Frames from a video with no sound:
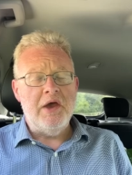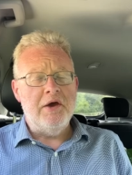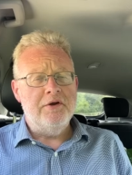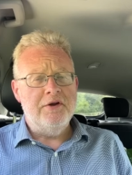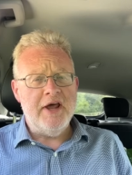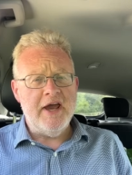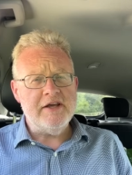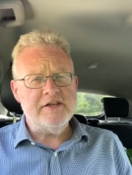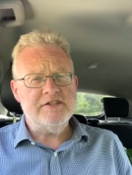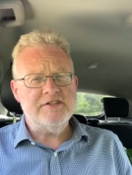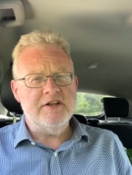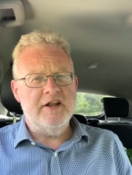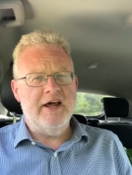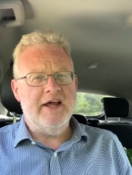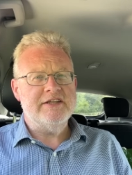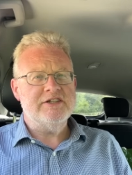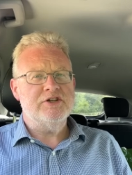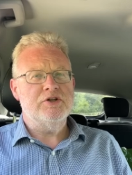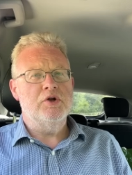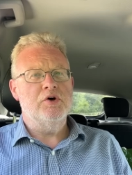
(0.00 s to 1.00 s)
Next,
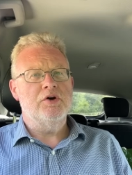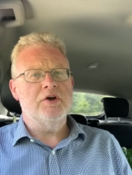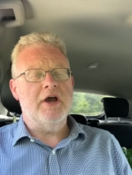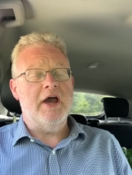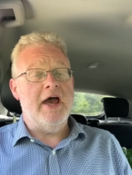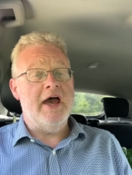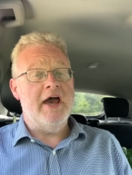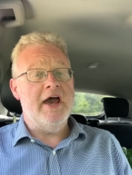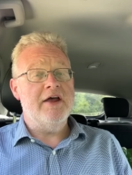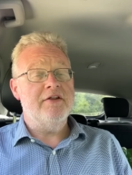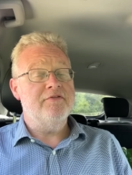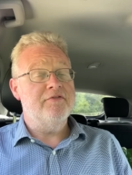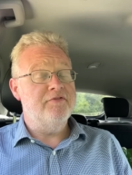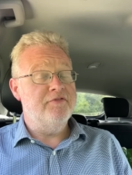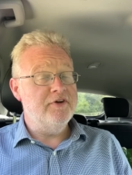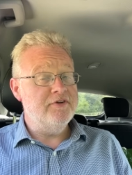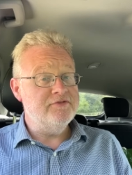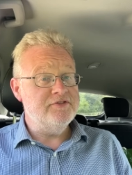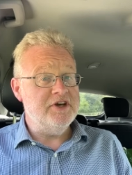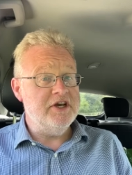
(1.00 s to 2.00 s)
let's look at
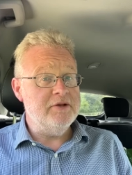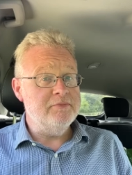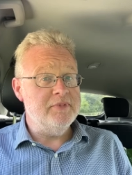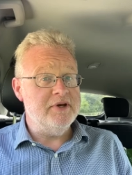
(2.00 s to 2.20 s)
15